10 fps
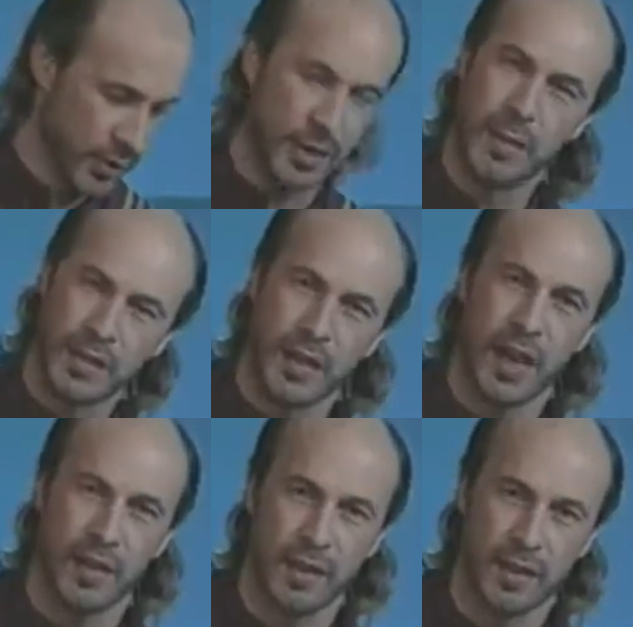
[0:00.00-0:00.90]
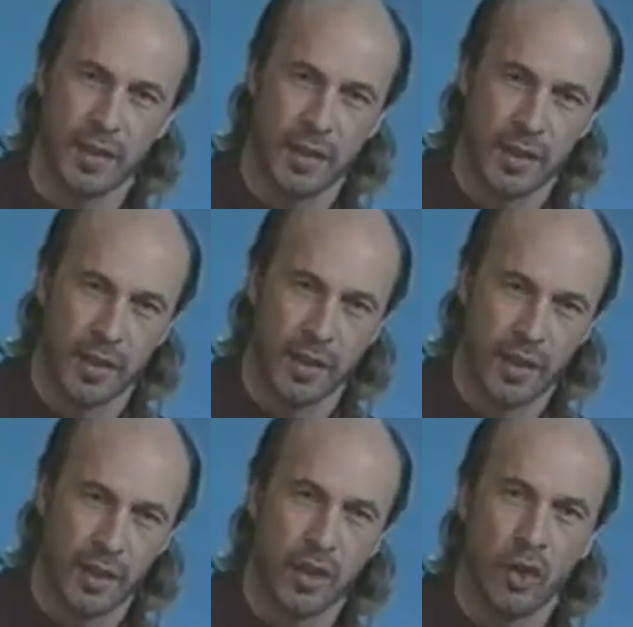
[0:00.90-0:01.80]
It makes it either
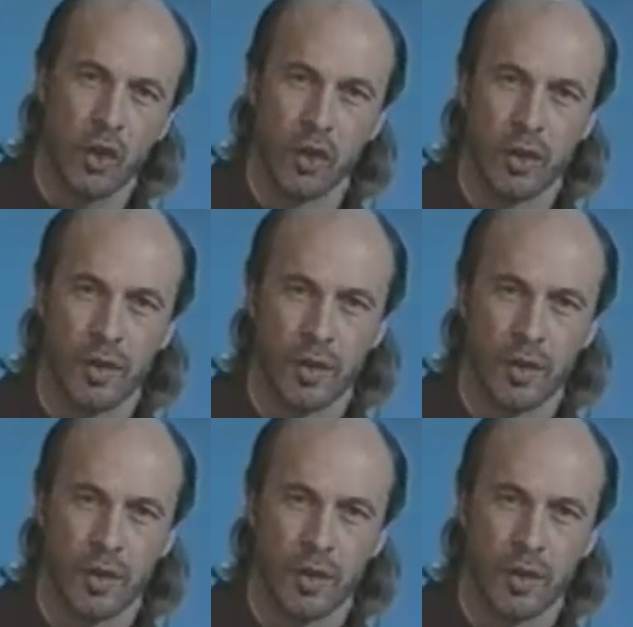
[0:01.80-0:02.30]
or.